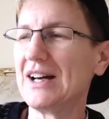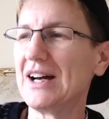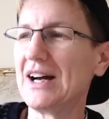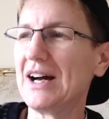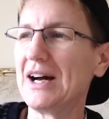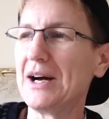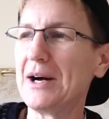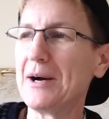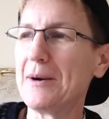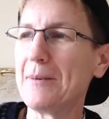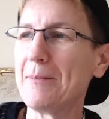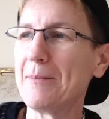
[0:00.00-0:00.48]

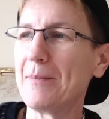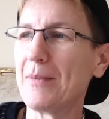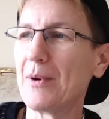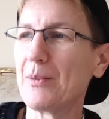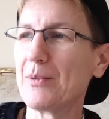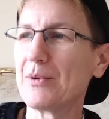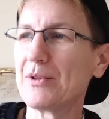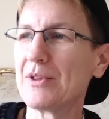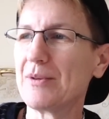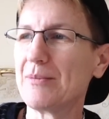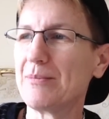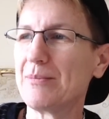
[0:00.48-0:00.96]
um, but
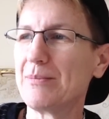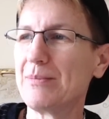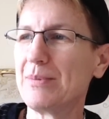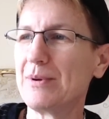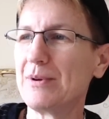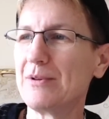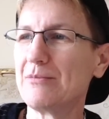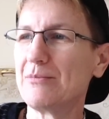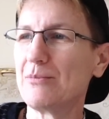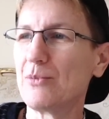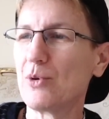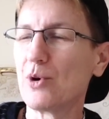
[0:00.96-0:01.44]
with a
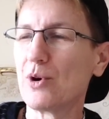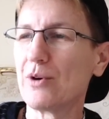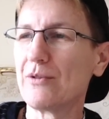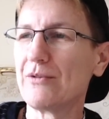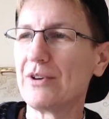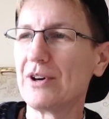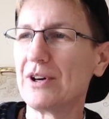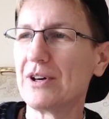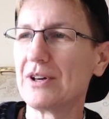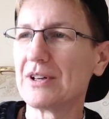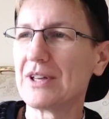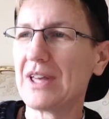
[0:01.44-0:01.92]
bit more of
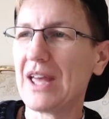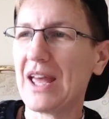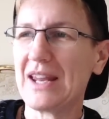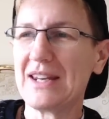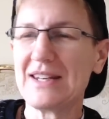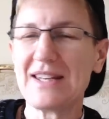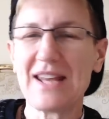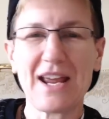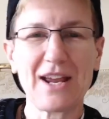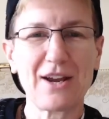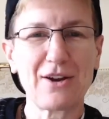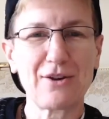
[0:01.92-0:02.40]
a
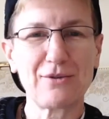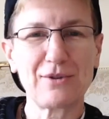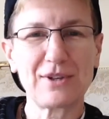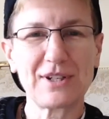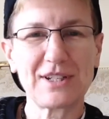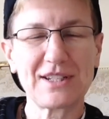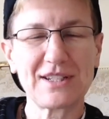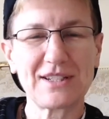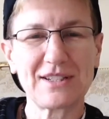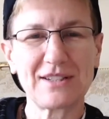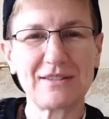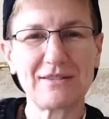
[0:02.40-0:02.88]

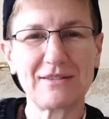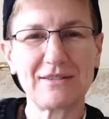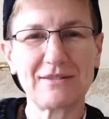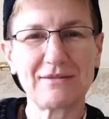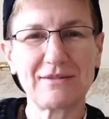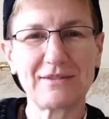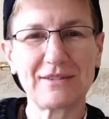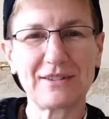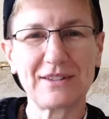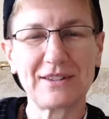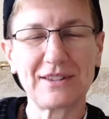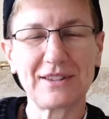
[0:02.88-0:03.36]
cantankerous
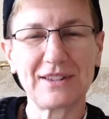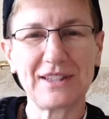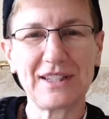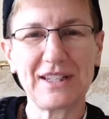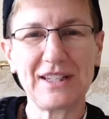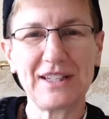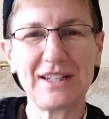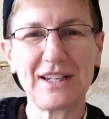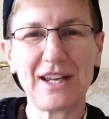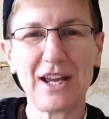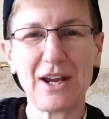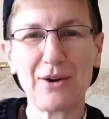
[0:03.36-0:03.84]

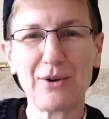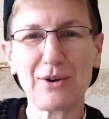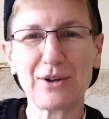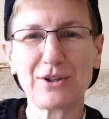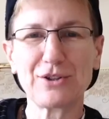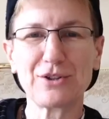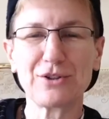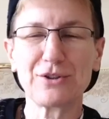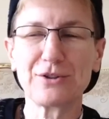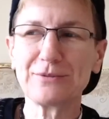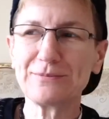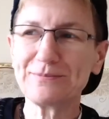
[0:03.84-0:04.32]
lead
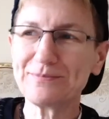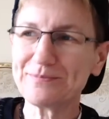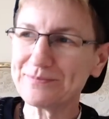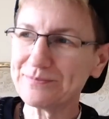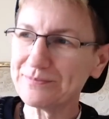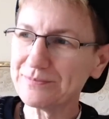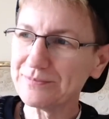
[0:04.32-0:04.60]
character